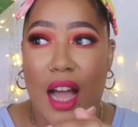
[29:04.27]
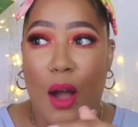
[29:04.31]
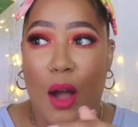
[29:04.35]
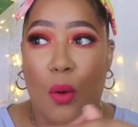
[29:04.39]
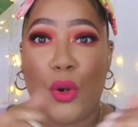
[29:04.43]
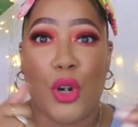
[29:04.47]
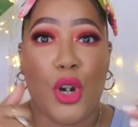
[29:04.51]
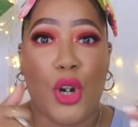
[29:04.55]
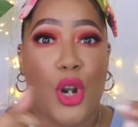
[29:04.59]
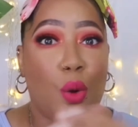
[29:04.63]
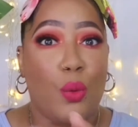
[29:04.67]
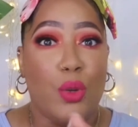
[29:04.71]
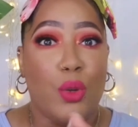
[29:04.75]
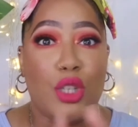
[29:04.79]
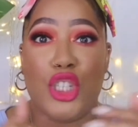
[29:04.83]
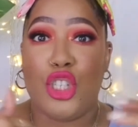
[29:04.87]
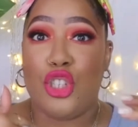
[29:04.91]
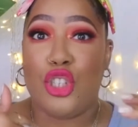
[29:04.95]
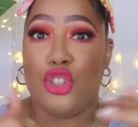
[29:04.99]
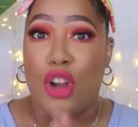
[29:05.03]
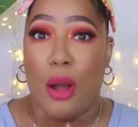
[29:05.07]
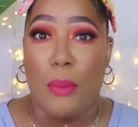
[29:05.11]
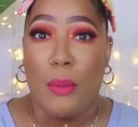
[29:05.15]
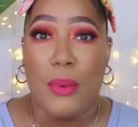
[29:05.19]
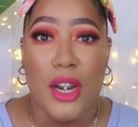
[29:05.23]
I want to know when
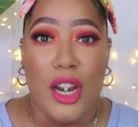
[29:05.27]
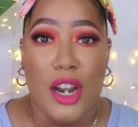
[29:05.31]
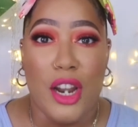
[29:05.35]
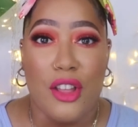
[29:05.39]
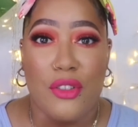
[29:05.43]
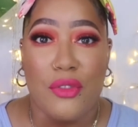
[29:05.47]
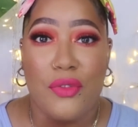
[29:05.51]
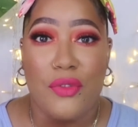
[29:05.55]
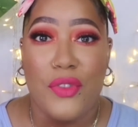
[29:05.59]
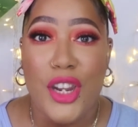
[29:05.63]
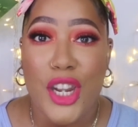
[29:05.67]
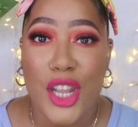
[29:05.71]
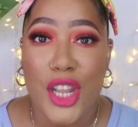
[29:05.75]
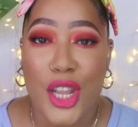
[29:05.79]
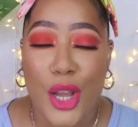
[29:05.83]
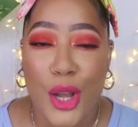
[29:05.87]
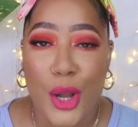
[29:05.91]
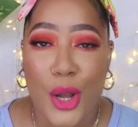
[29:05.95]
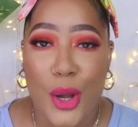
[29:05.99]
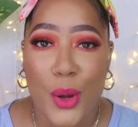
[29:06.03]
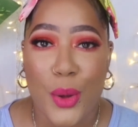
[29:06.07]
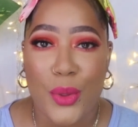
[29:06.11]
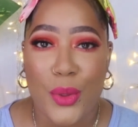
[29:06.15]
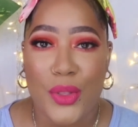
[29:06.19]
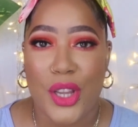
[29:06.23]
she's dropping another
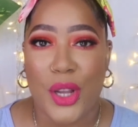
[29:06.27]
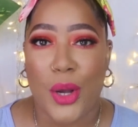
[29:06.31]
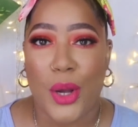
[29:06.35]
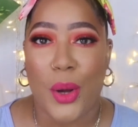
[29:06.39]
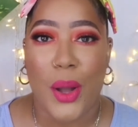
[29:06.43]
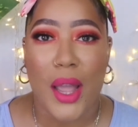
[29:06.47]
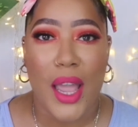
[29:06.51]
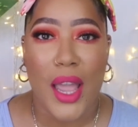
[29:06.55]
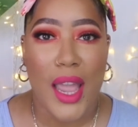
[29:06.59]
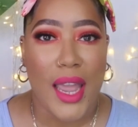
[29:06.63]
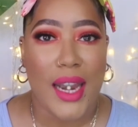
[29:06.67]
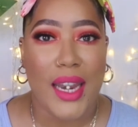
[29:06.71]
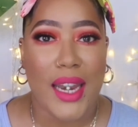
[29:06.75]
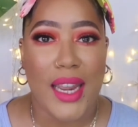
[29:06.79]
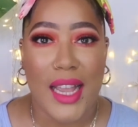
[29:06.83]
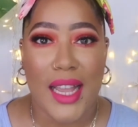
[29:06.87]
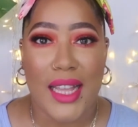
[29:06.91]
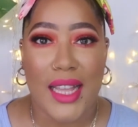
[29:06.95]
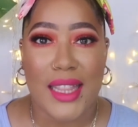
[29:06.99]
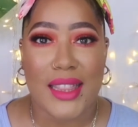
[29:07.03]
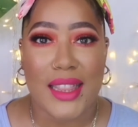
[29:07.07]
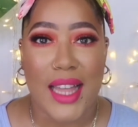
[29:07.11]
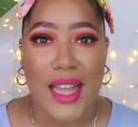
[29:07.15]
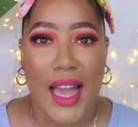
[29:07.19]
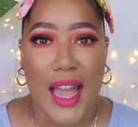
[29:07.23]
video then go ahead and
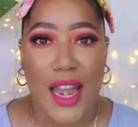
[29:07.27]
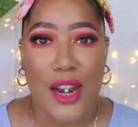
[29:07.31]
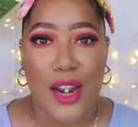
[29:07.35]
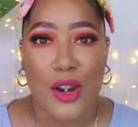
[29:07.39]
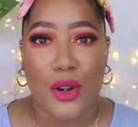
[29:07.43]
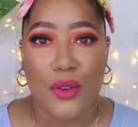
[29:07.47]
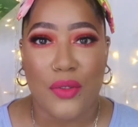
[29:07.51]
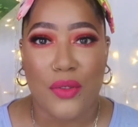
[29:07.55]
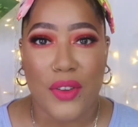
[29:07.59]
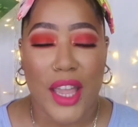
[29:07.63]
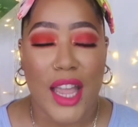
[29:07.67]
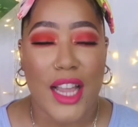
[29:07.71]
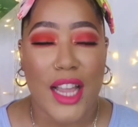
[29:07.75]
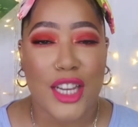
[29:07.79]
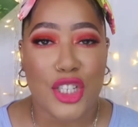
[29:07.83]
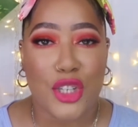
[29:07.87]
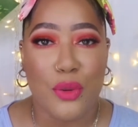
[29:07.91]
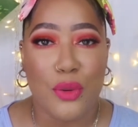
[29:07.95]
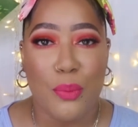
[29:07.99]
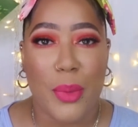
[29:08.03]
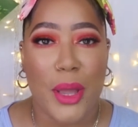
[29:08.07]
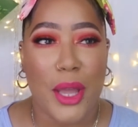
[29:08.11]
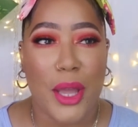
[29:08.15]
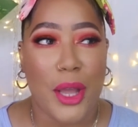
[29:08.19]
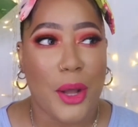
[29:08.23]
hit that
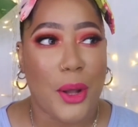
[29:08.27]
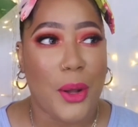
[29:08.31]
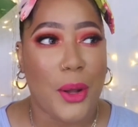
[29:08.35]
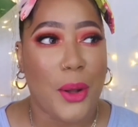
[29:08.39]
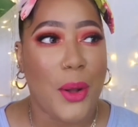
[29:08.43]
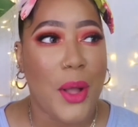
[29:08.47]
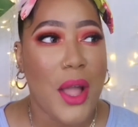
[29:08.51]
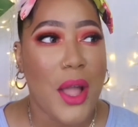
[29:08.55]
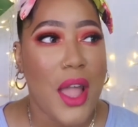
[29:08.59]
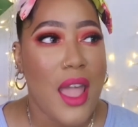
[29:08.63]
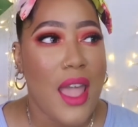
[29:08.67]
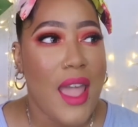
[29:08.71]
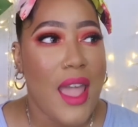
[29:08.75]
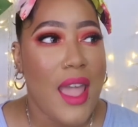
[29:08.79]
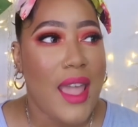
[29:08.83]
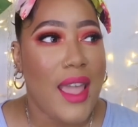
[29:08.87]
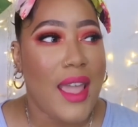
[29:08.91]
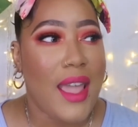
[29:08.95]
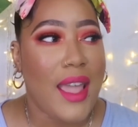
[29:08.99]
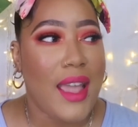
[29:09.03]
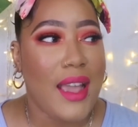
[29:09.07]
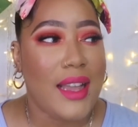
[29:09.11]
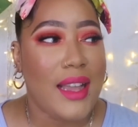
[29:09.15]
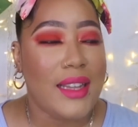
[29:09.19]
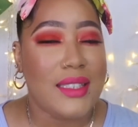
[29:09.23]
notification bell
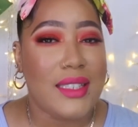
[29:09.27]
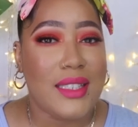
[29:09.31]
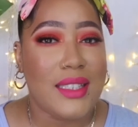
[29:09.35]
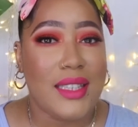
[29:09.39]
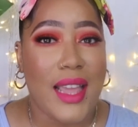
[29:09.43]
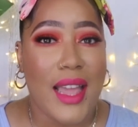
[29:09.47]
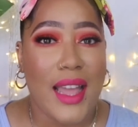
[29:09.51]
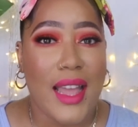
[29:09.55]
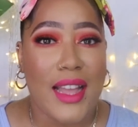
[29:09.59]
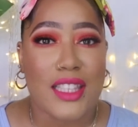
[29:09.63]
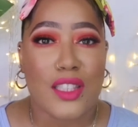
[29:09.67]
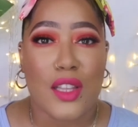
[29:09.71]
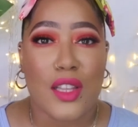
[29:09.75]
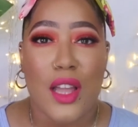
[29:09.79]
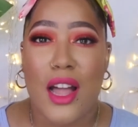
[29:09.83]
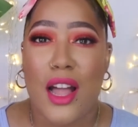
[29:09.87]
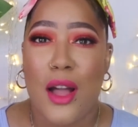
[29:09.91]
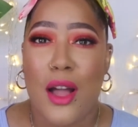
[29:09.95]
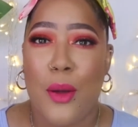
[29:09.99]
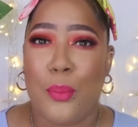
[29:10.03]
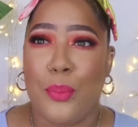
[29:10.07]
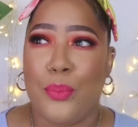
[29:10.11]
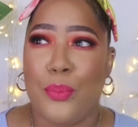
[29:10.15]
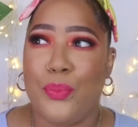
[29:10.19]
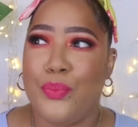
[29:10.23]
and yes
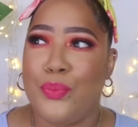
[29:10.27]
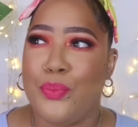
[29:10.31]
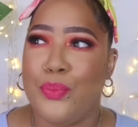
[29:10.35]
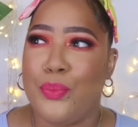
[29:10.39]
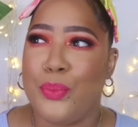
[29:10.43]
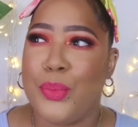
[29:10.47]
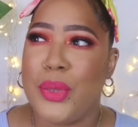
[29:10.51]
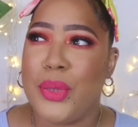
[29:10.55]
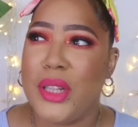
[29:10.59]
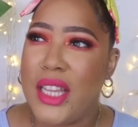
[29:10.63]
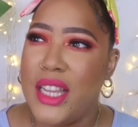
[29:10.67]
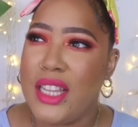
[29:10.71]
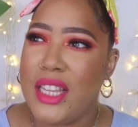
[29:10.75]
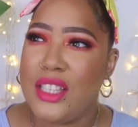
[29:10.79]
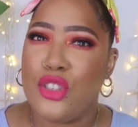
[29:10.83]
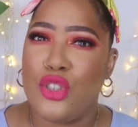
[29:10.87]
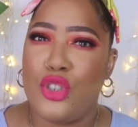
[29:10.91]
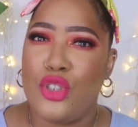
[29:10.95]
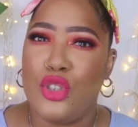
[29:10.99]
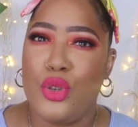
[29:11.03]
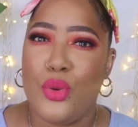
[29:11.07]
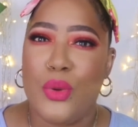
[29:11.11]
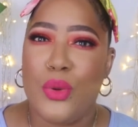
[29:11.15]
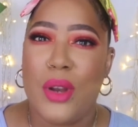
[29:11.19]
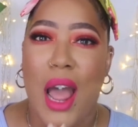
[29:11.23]
um please
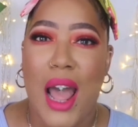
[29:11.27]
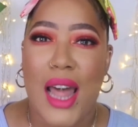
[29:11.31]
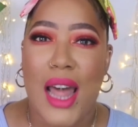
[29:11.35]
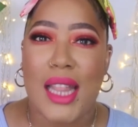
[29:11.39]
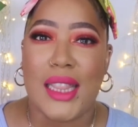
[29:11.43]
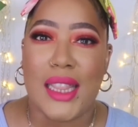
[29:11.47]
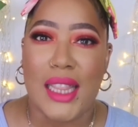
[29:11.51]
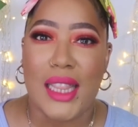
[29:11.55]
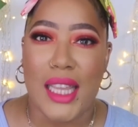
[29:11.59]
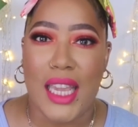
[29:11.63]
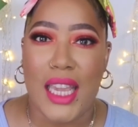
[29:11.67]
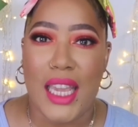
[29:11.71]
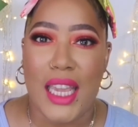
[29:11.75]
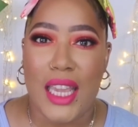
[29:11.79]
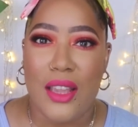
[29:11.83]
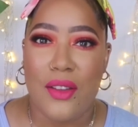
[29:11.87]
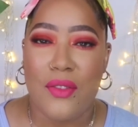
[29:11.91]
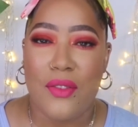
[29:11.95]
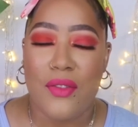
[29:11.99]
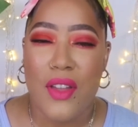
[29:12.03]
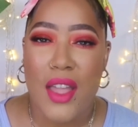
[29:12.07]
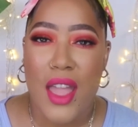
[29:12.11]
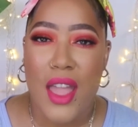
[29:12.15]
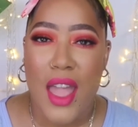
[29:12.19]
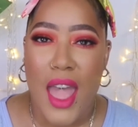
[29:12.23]
do not
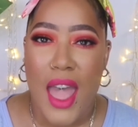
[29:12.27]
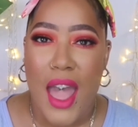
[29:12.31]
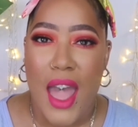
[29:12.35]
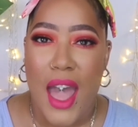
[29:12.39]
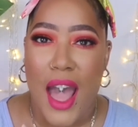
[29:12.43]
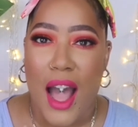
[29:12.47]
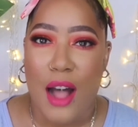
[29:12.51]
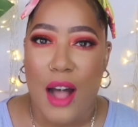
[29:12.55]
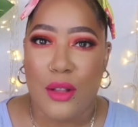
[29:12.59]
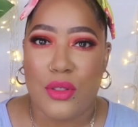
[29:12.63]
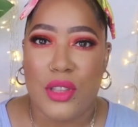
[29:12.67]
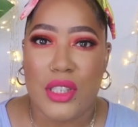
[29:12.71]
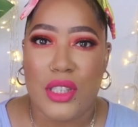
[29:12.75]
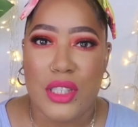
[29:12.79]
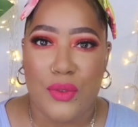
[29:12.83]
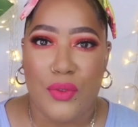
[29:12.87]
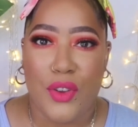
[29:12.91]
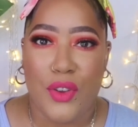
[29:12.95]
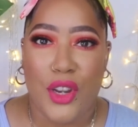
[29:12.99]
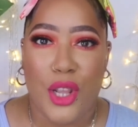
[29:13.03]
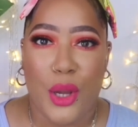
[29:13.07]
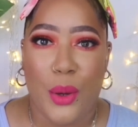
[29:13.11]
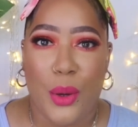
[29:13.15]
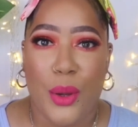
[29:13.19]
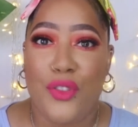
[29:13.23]
leave out this
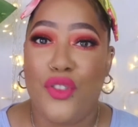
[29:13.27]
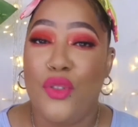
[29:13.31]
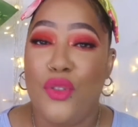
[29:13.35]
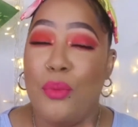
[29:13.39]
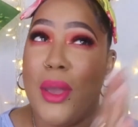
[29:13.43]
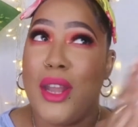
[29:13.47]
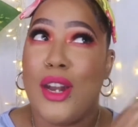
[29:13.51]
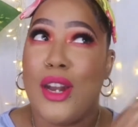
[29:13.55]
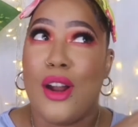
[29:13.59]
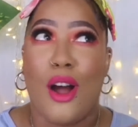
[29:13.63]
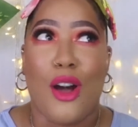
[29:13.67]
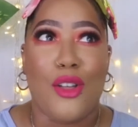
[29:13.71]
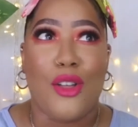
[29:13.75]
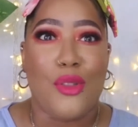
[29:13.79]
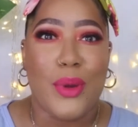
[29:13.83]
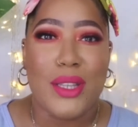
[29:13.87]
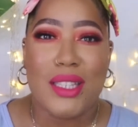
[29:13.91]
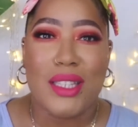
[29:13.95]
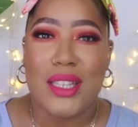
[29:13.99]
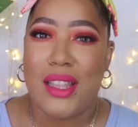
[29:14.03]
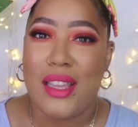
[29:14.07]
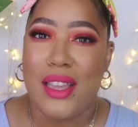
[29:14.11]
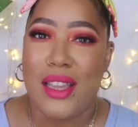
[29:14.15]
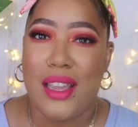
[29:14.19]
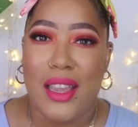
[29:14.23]
video if you made it all the way
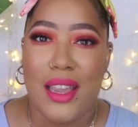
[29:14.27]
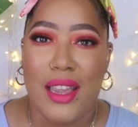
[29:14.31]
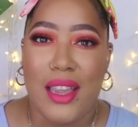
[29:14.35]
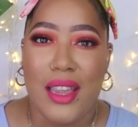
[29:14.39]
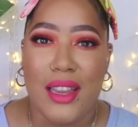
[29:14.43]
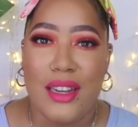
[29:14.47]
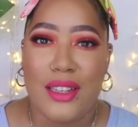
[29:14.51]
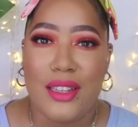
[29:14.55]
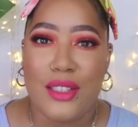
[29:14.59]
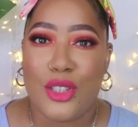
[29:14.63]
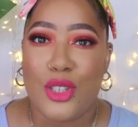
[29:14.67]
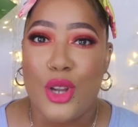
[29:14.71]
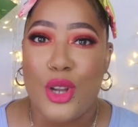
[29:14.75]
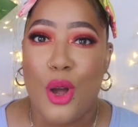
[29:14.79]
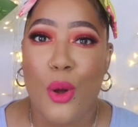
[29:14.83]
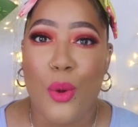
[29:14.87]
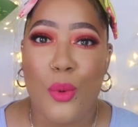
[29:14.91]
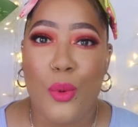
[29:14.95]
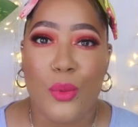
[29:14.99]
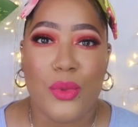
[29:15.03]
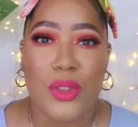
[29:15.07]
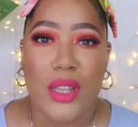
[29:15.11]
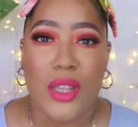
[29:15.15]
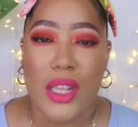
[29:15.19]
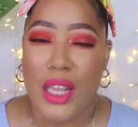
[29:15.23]
to the end
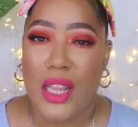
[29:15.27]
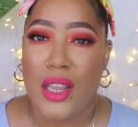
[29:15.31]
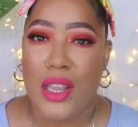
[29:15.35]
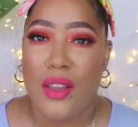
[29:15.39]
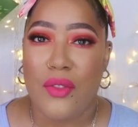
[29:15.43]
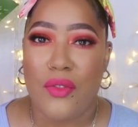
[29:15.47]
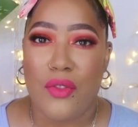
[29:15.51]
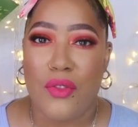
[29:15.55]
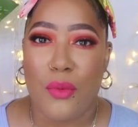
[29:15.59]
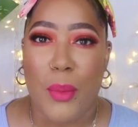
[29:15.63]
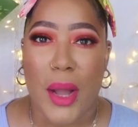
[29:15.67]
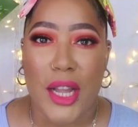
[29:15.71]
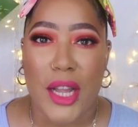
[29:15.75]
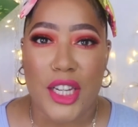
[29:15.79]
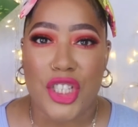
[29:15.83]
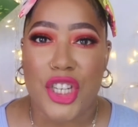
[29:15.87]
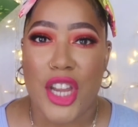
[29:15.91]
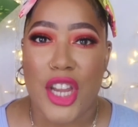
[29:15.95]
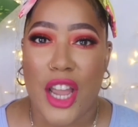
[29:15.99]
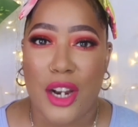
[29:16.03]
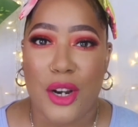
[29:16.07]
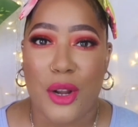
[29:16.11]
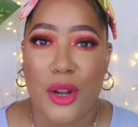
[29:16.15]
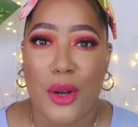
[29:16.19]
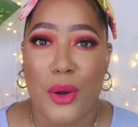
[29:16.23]
don't leave my
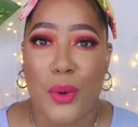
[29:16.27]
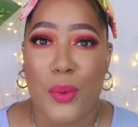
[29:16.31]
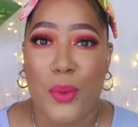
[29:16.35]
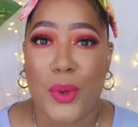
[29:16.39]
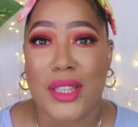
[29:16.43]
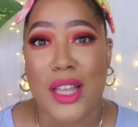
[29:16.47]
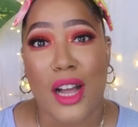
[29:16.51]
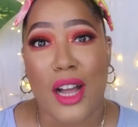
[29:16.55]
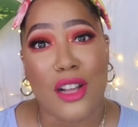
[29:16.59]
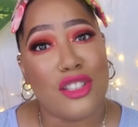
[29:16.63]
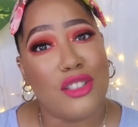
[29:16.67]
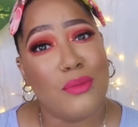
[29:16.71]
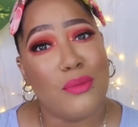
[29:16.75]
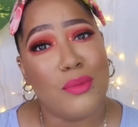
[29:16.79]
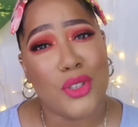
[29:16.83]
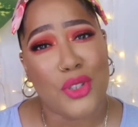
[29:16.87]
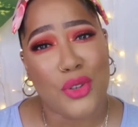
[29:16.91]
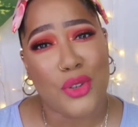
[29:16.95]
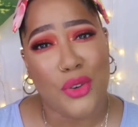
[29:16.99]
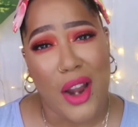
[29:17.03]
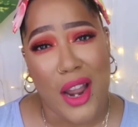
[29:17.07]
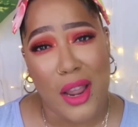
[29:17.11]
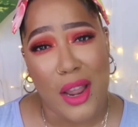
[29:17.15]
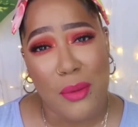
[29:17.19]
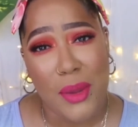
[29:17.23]
channel without
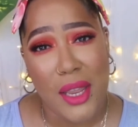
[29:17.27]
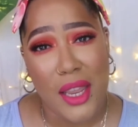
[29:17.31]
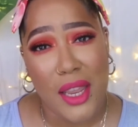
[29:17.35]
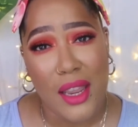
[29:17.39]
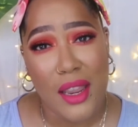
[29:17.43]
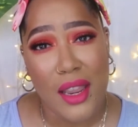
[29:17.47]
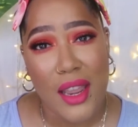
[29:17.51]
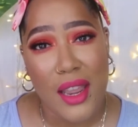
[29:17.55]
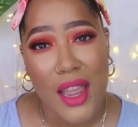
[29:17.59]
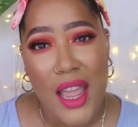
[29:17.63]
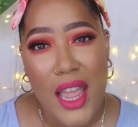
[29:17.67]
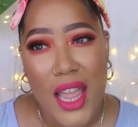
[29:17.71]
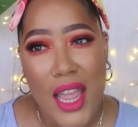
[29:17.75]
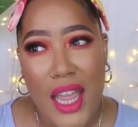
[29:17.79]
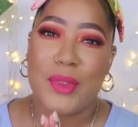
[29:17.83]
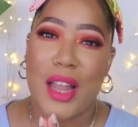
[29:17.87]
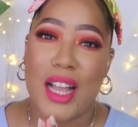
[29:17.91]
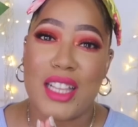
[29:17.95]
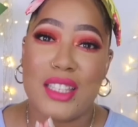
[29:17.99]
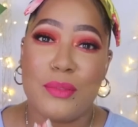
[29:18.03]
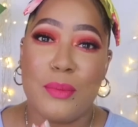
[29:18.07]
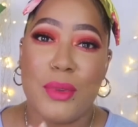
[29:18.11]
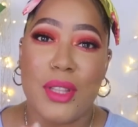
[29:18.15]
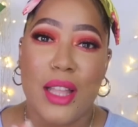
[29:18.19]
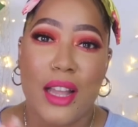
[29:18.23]
subscribing
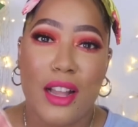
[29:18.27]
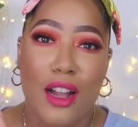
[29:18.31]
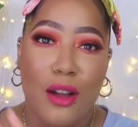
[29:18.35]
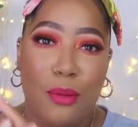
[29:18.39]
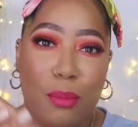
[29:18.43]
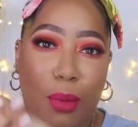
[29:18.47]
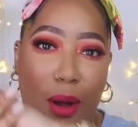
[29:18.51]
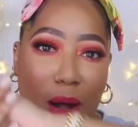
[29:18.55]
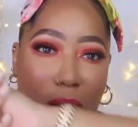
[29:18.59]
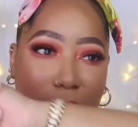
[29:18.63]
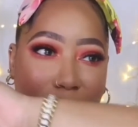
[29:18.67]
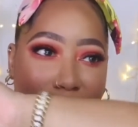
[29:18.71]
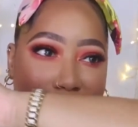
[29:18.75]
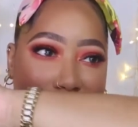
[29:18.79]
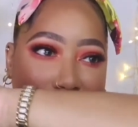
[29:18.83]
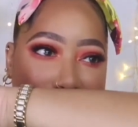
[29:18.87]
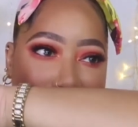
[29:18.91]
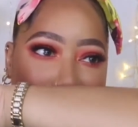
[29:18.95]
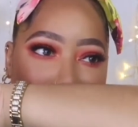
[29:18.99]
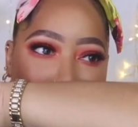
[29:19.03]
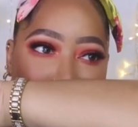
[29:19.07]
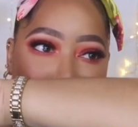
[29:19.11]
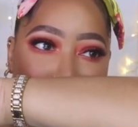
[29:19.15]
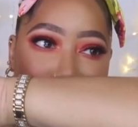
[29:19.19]
I smell like a ball of